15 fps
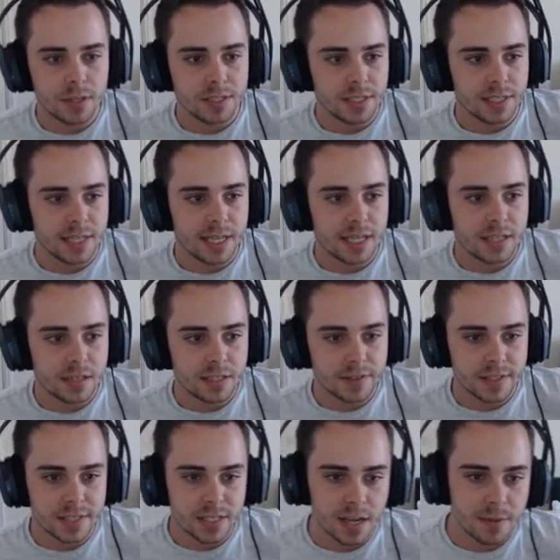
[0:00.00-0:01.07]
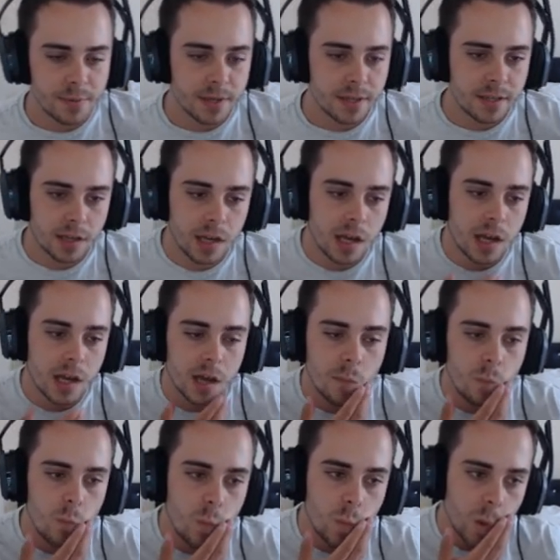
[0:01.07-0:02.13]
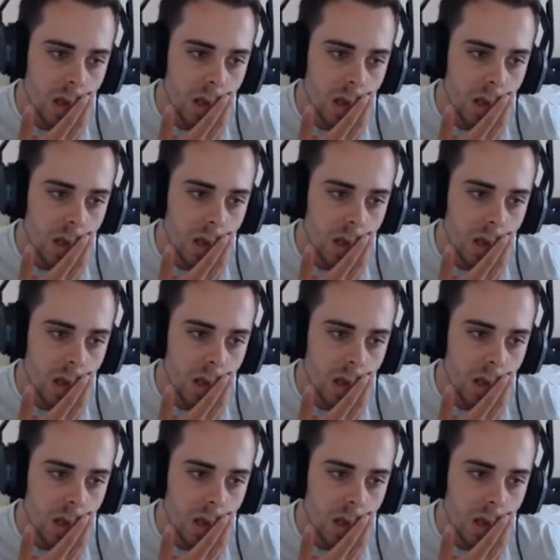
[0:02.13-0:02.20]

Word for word: as a lead because it's typing um,